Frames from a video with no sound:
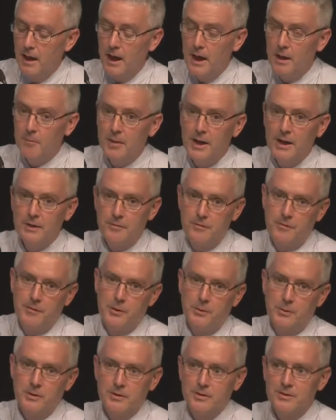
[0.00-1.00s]
And
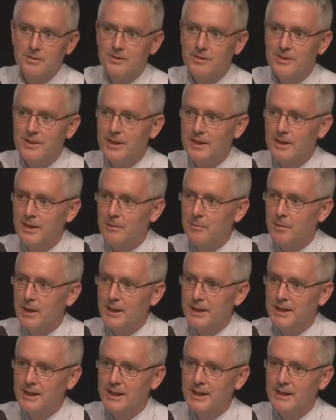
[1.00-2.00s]
focus.
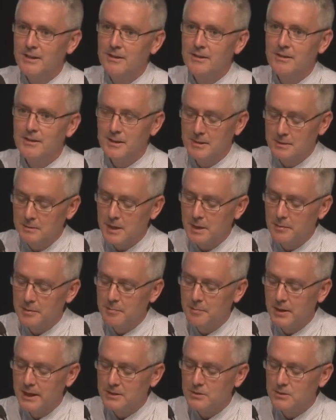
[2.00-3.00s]
Again,
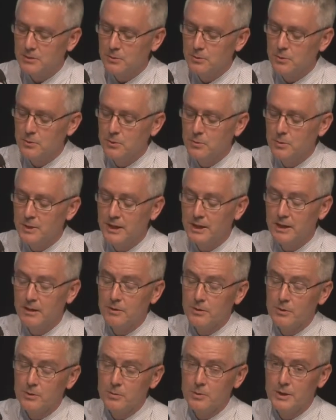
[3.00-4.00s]
coming back to who we are
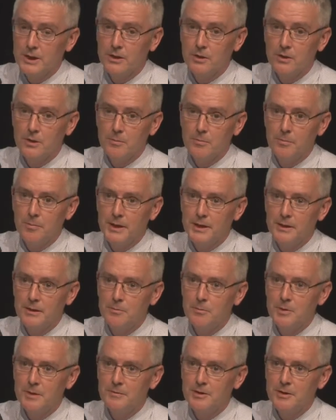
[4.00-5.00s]
and who we are not,
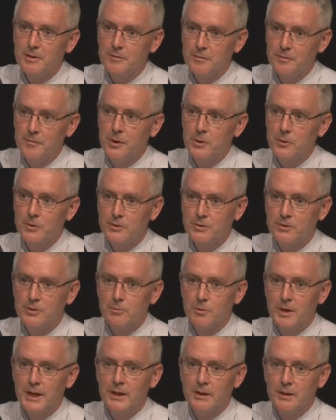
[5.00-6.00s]
but we're very focused
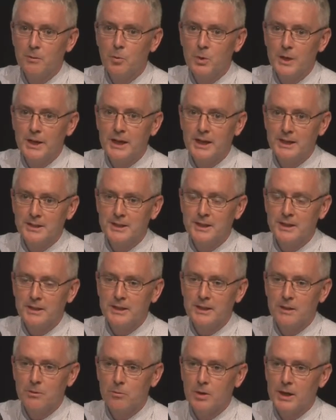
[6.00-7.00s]
around, we are
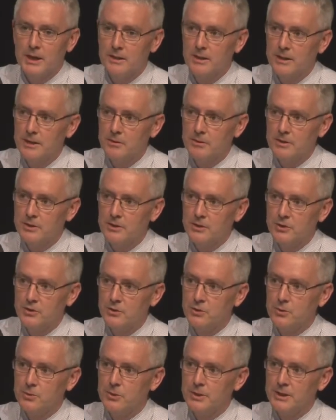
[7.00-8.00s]
telling a rail heritage
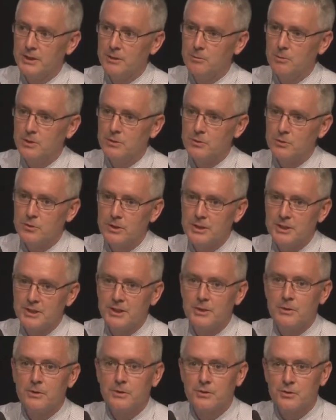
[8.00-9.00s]
story here. We're not trying to
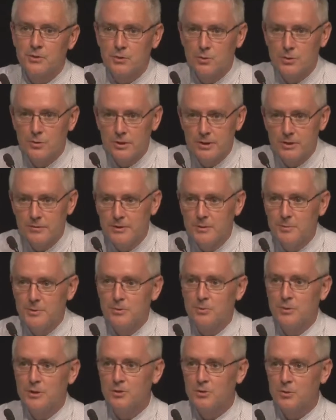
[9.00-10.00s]
tell the story of
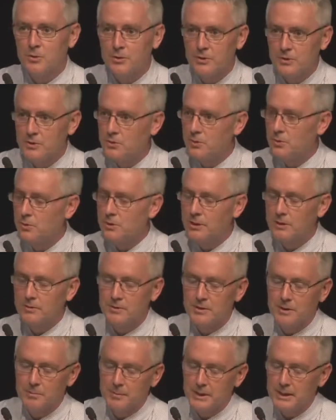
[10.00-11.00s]
Ipswich or the story of
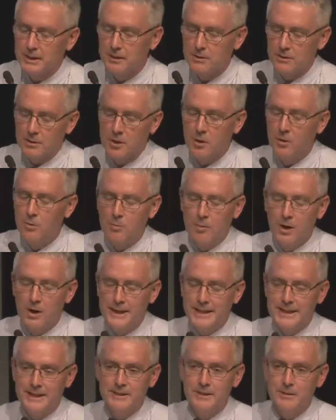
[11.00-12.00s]
something, coal
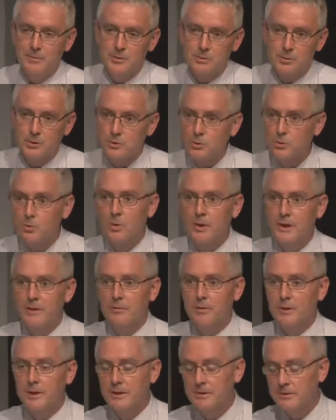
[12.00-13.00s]
mining in Ipswich or
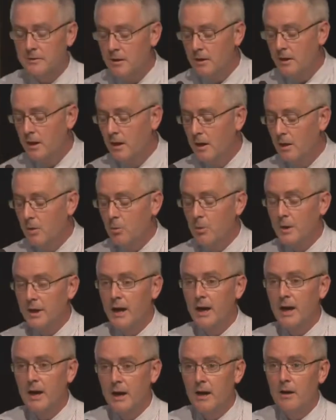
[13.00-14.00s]
whatever it is. We
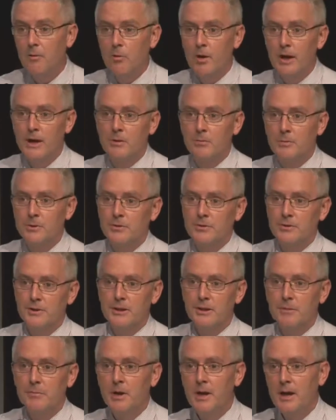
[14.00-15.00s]
are a rail
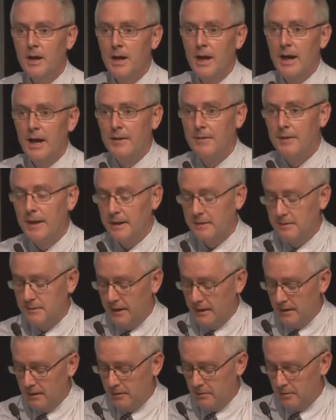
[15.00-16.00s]
museum, and that's
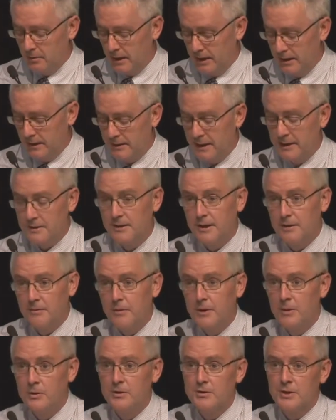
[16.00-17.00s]
our
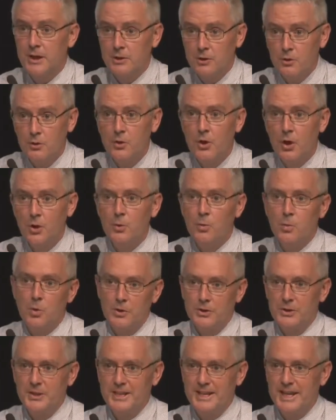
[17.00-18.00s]
focus, and you know
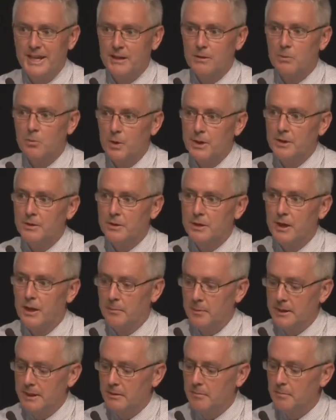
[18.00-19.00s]
what you get when you
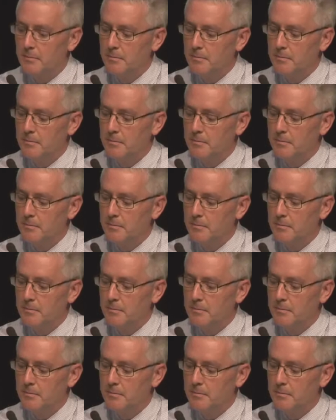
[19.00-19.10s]
come in.